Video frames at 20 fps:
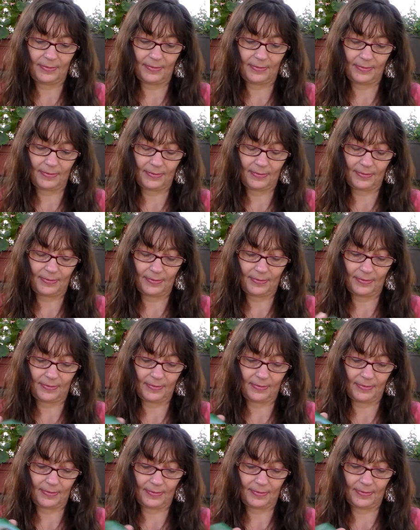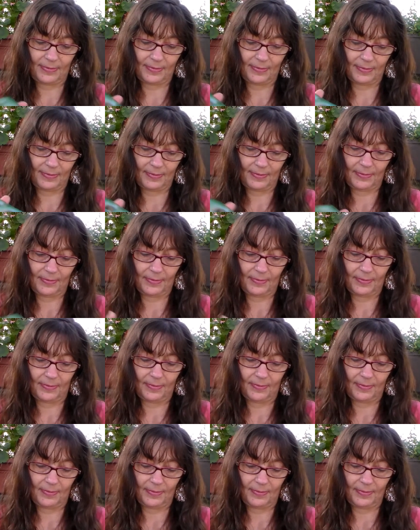
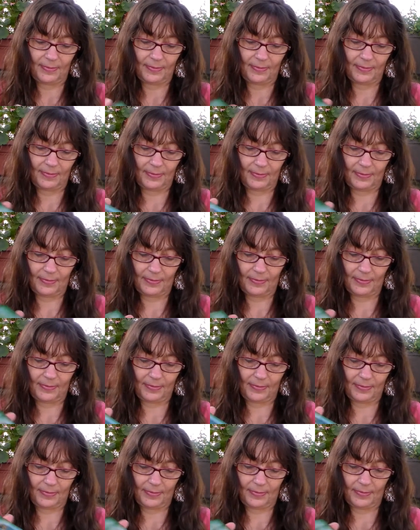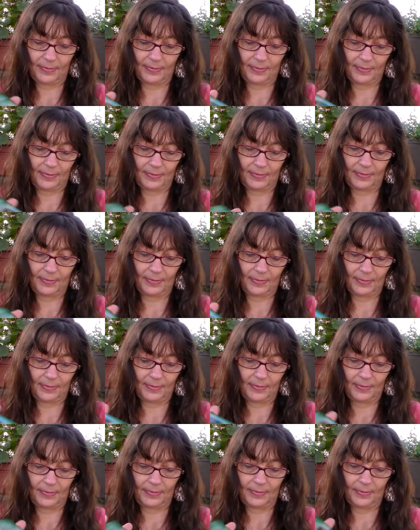
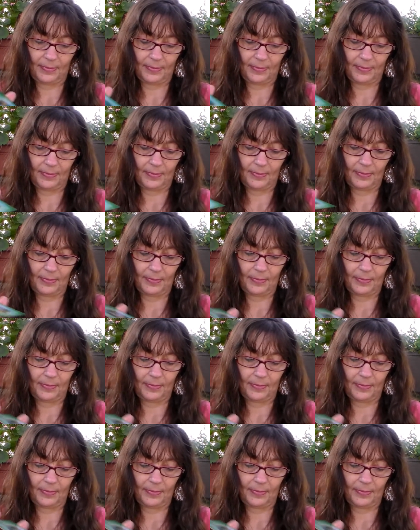(no one is talking)